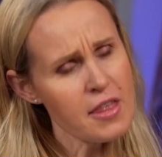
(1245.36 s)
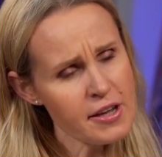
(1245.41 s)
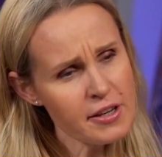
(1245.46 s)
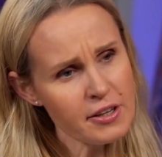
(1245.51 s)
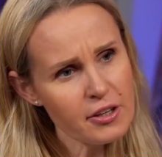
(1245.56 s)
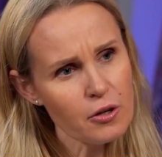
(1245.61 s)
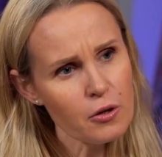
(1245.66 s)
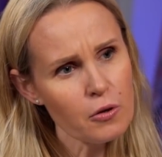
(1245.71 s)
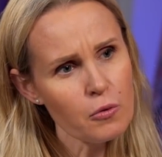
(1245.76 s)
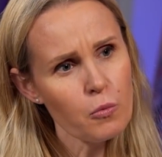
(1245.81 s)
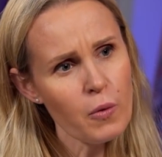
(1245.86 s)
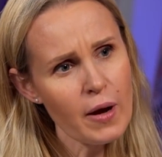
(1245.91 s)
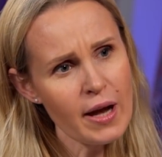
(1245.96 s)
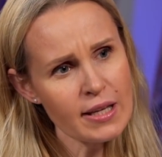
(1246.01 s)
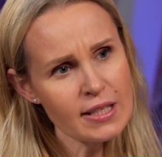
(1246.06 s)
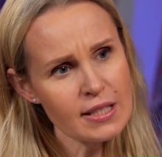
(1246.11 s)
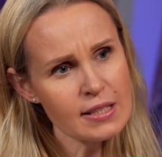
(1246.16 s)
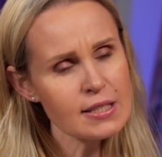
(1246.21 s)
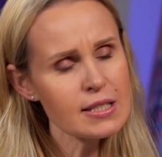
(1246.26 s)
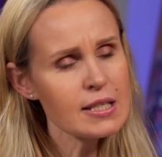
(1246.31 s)
Thank you.
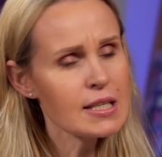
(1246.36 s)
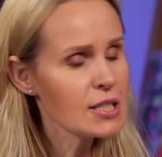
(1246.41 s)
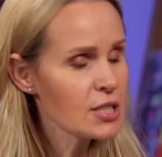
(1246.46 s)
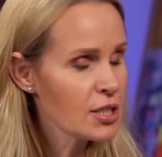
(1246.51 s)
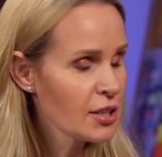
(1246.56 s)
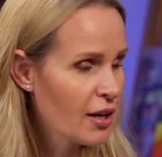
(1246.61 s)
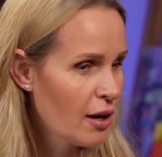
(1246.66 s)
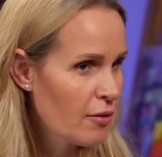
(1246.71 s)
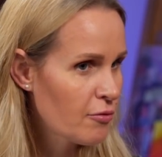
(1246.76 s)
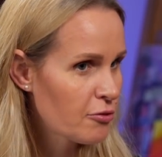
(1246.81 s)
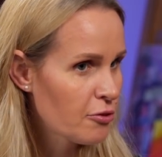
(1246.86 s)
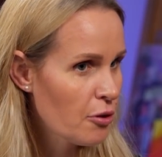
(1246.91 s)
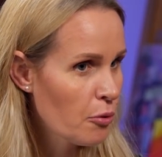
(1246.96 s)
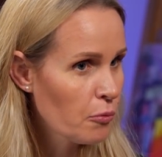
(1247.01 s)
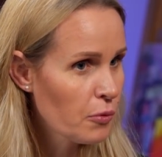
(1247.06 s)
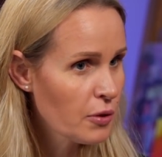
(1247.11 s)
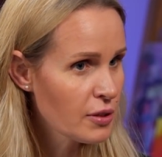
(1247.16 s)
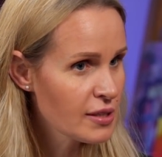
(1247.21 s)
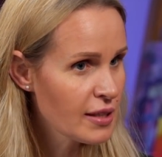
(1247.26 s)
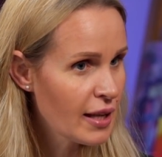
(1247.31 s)
Where does eaten come
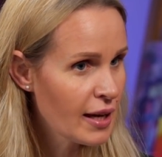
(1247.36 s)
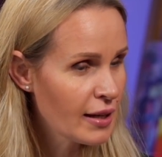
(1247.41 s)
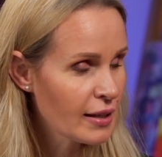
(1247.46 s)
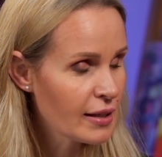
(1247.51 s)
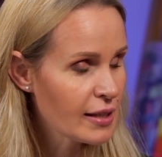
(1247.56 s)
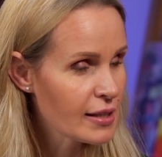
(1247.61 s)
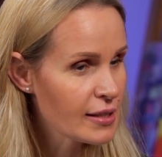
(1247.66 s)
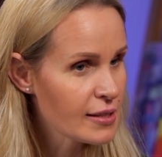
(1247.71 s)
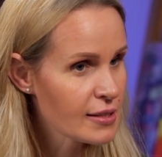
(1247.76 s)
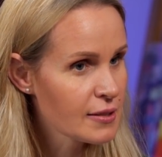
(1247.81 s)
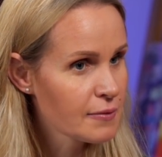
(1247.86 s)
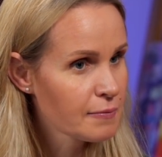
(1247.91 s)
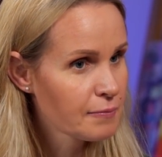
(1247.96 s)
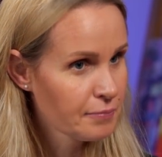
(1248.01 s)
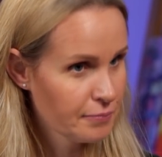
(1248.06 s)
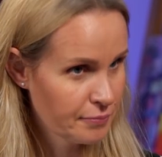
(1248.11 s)
from? What that is?